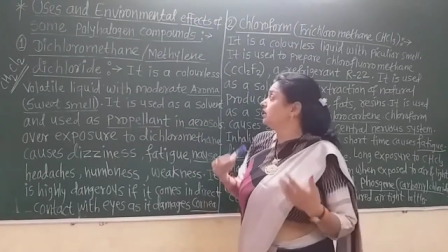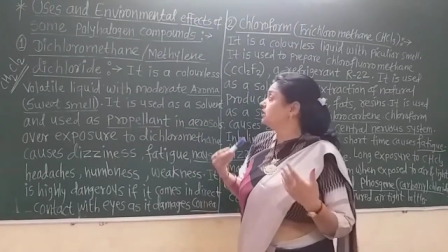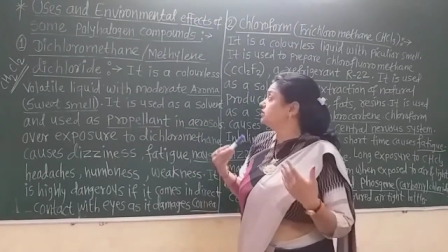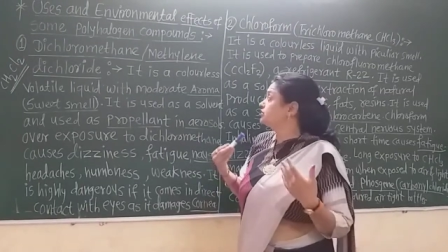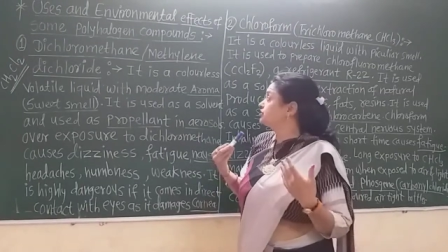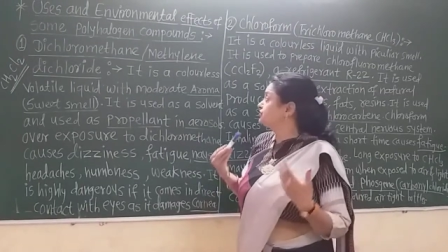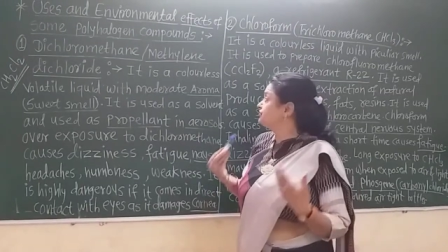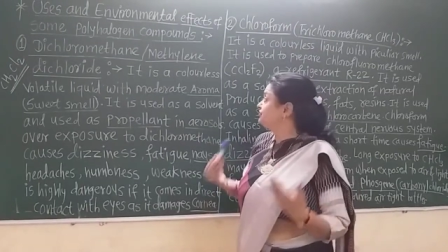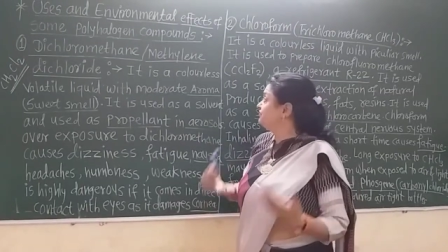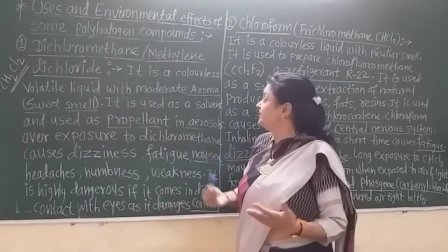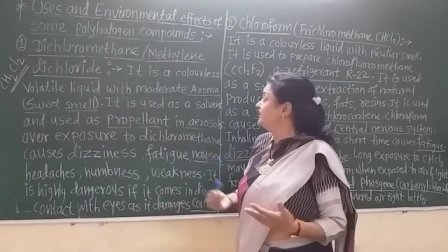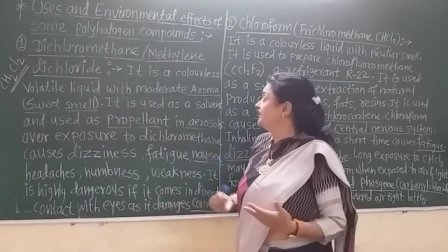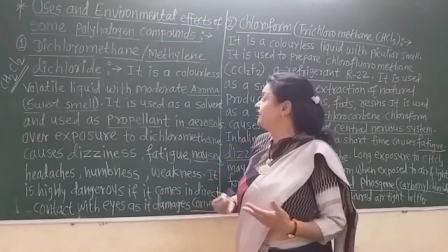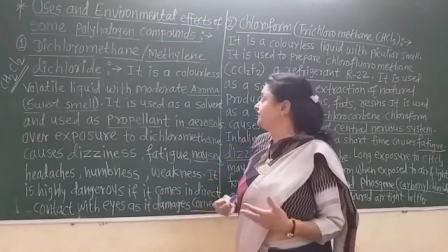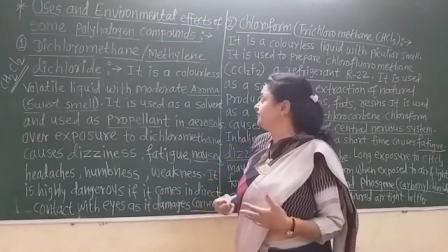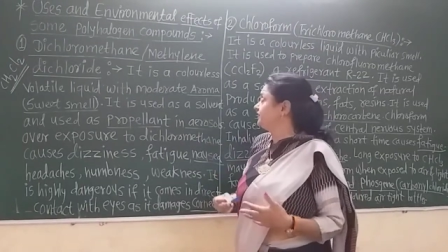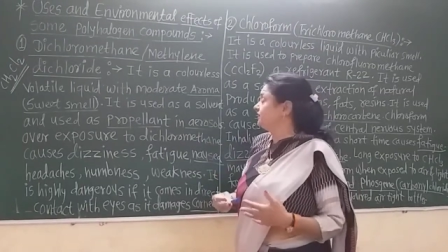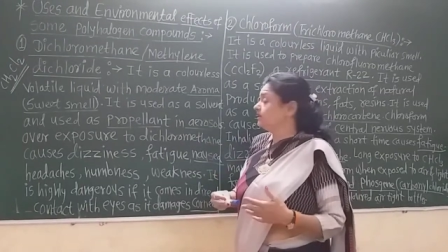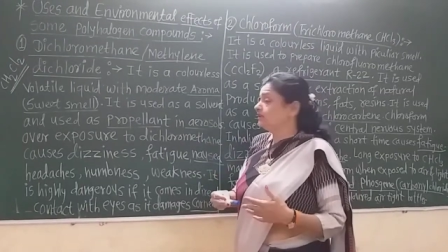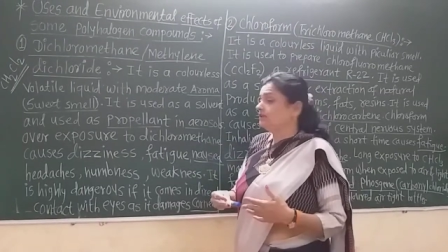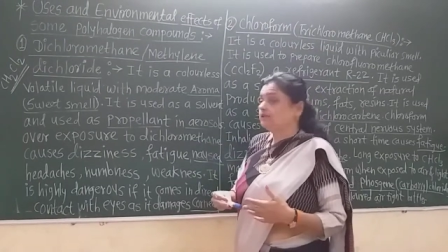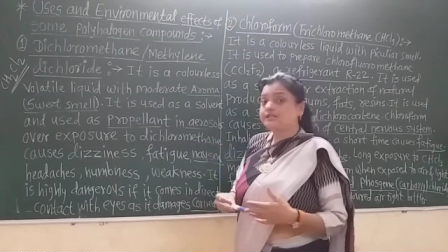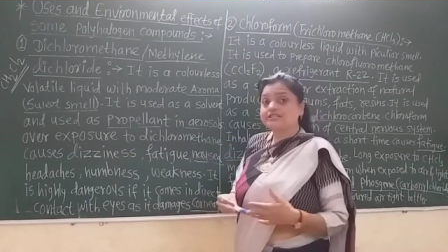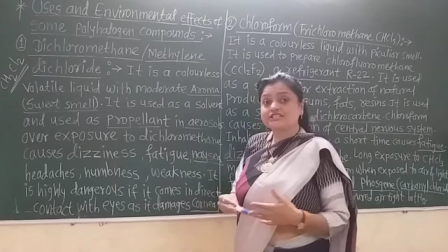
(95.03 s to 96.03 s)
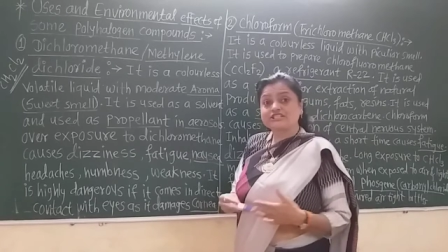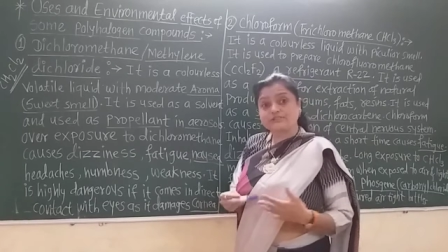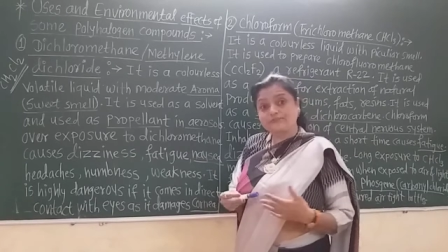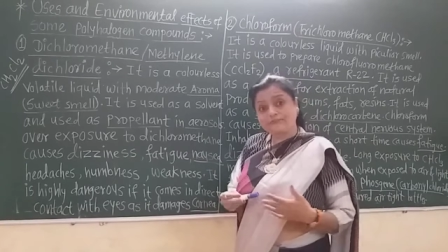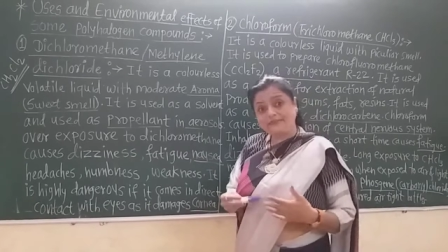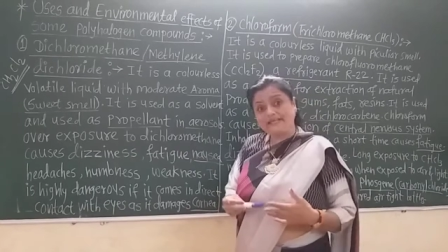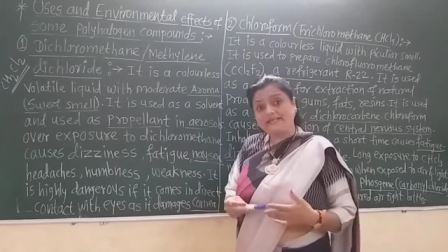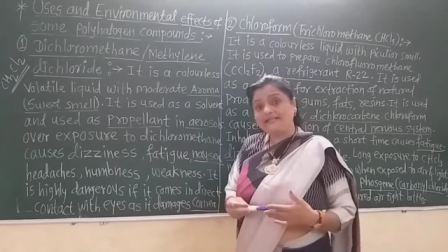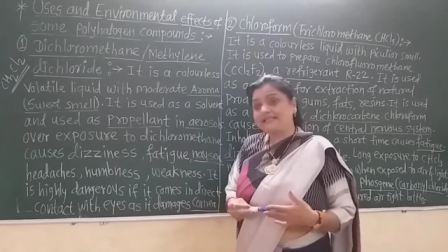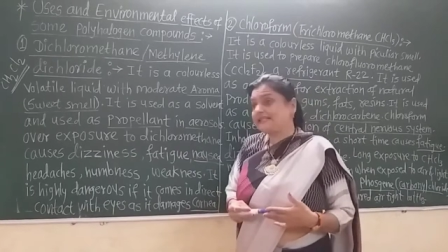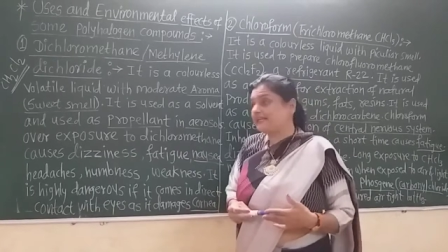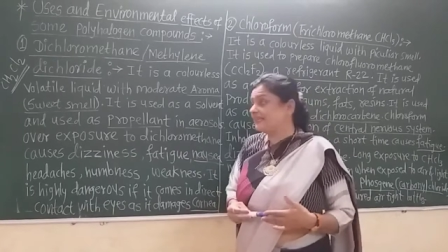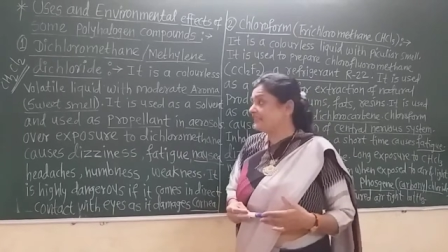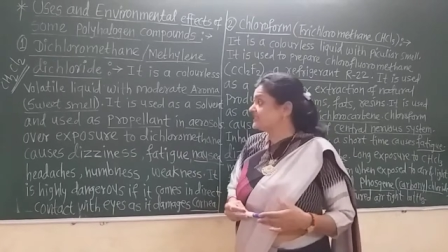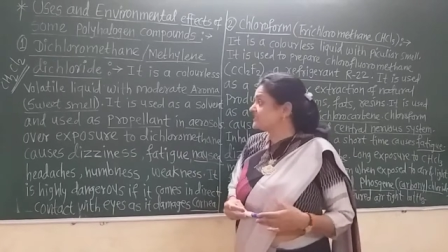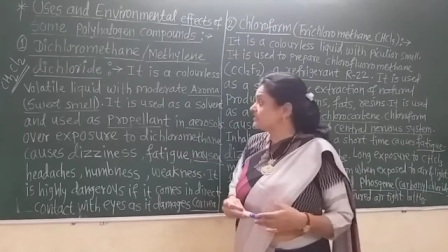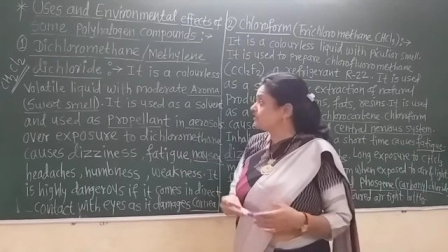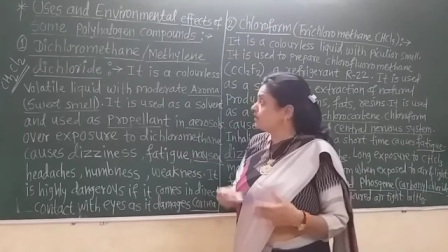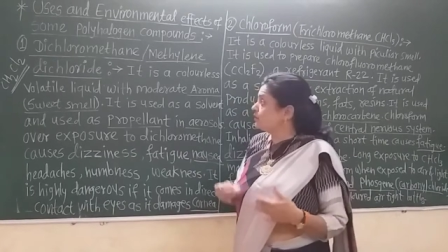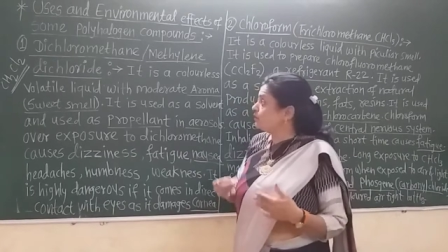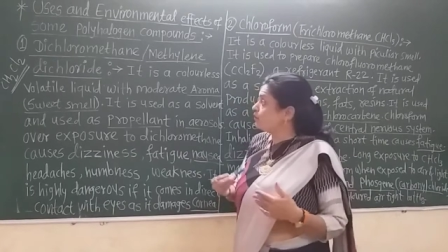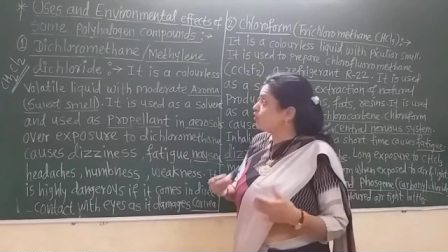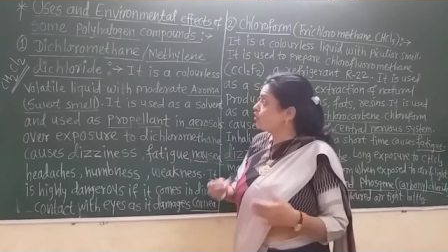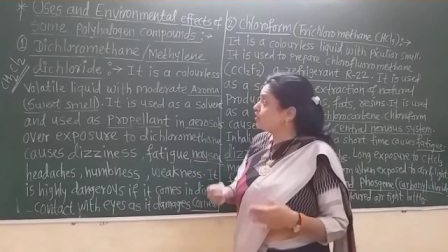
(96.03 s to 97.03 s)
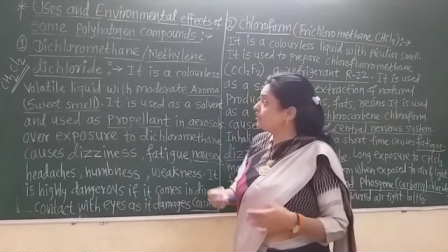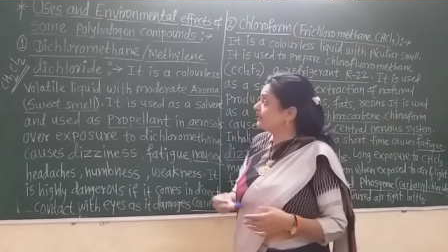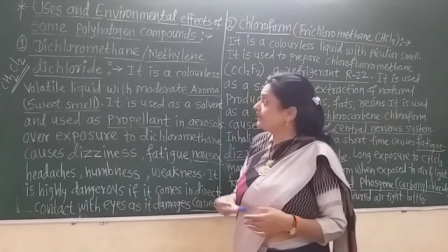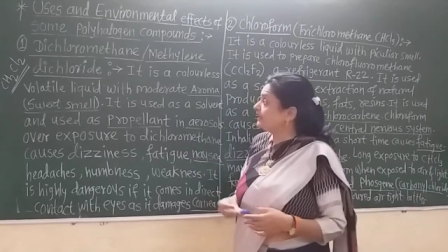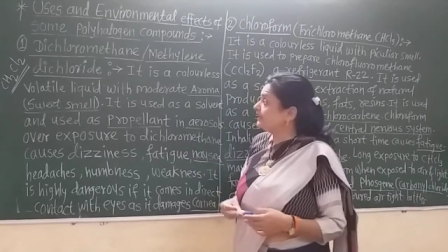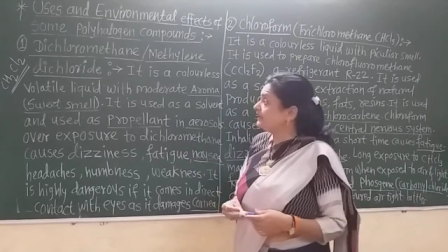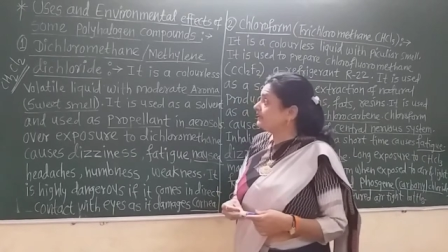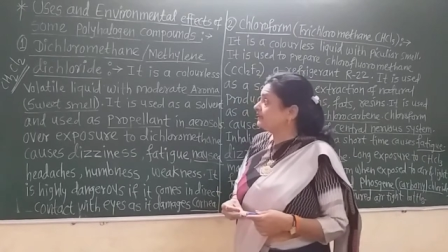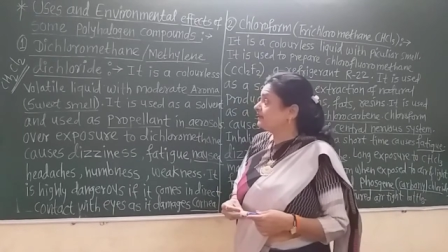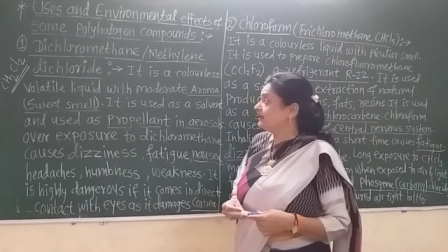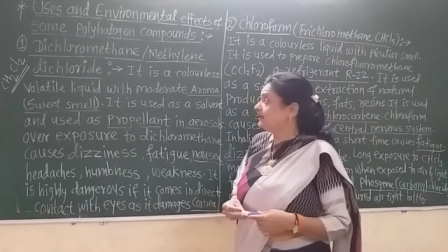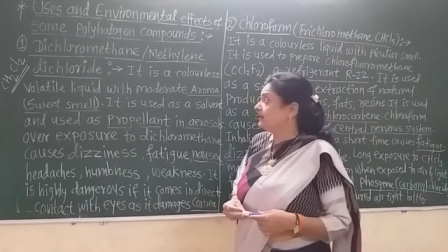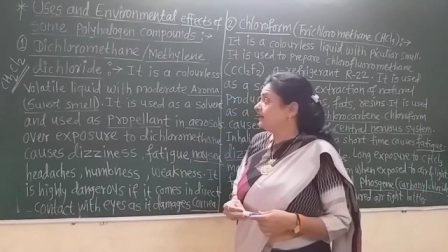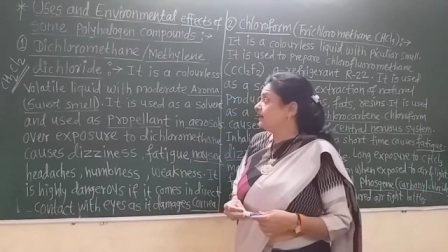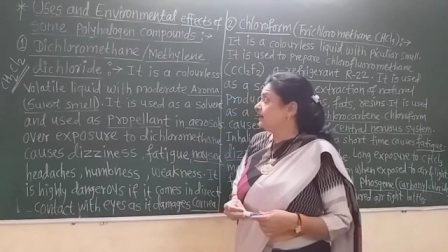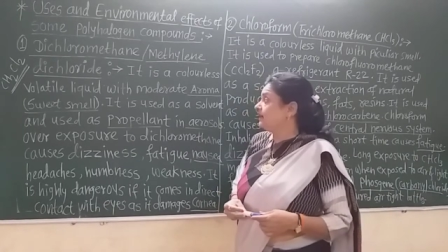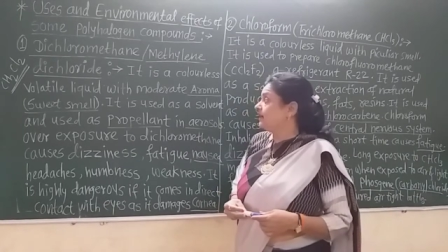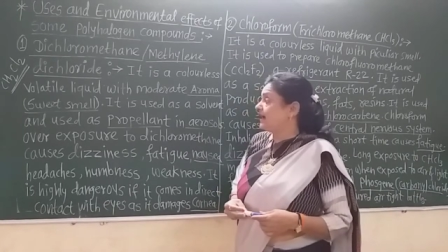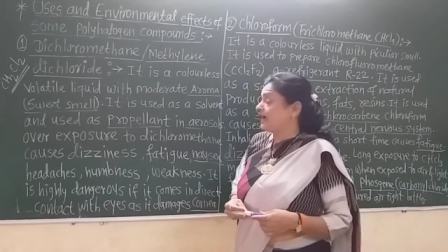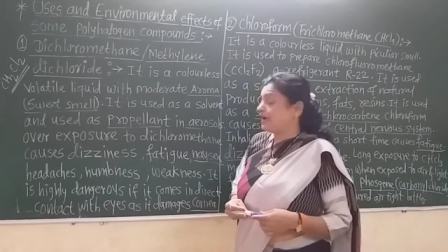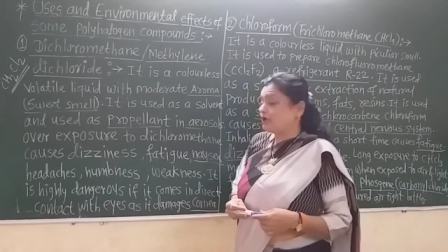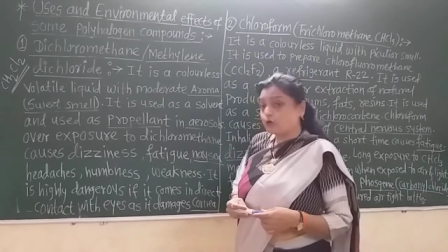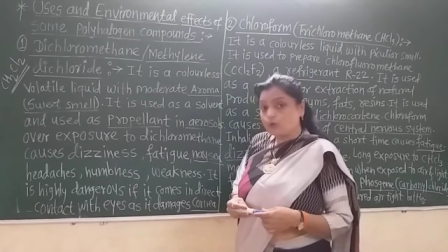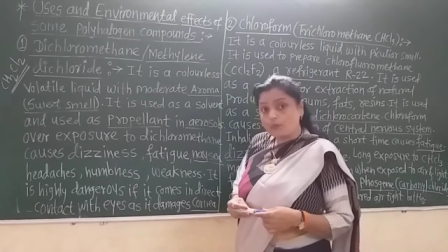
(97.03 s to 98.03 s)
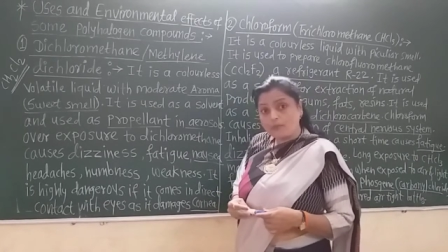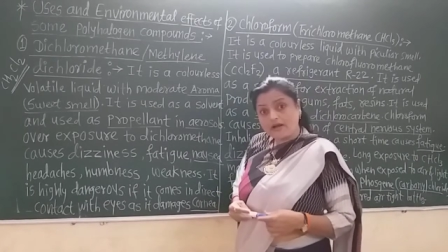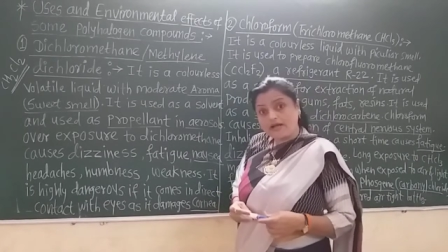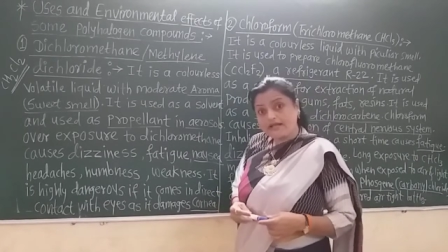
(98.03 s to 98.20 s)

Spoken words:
sweet smell, that is the moderate aroma.